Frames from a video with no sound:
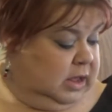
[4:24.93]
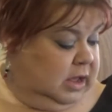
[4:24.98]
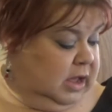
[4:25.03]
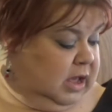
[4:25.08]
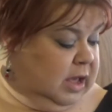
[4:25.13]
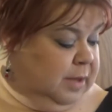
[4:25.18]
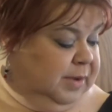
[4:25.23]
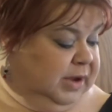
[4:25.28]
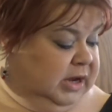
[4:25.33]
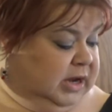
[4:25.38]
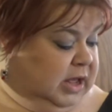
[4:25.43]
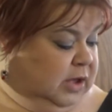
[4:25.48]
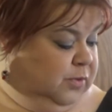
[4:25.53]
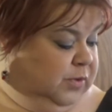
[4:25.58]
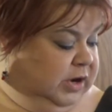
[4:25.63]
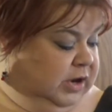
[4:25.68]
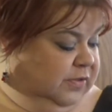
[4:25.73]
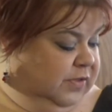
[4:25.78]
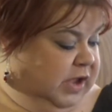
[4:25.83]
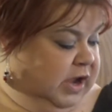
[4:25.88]
hubby and I
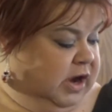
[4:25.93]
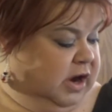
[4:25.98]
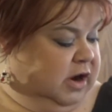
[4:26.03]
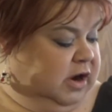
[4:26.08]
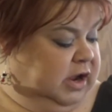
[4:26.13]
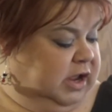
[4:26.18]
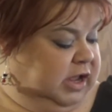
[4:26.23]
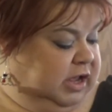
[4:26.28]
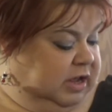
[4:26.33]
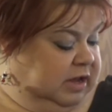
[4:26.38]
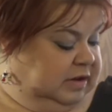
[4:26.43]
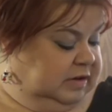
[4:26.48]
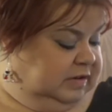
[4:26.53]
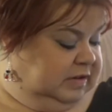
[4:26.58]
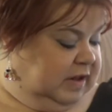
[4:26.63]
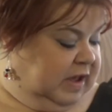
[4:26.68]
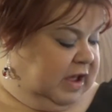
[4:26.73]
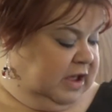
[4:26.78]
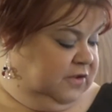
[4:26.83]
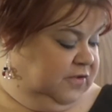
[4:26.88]
went in there,
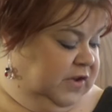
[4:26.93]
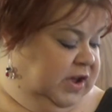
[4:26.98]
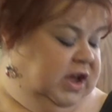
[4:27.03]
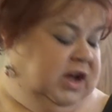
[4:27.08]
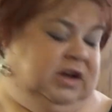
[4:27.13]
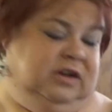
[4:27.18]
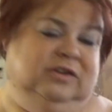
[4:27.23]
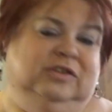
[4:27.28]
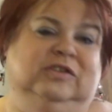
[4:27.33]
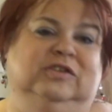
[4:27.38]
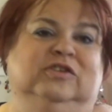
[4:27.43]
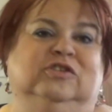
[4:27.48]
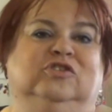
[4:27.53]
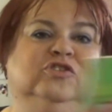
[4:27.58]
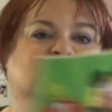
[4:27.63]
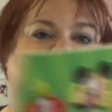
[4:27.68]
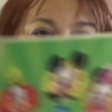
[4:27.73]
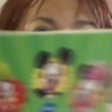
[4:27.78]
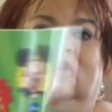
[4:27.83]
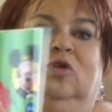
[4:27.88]
and I found
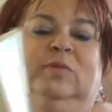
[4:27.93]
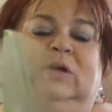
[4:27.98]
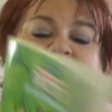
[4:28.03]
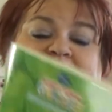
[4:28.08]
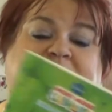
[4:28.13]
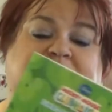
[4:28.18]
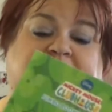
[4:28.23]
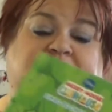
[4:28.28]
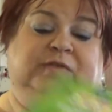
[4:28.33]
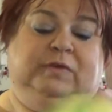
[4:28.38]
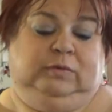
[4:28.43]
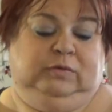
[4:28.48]
so much stuff.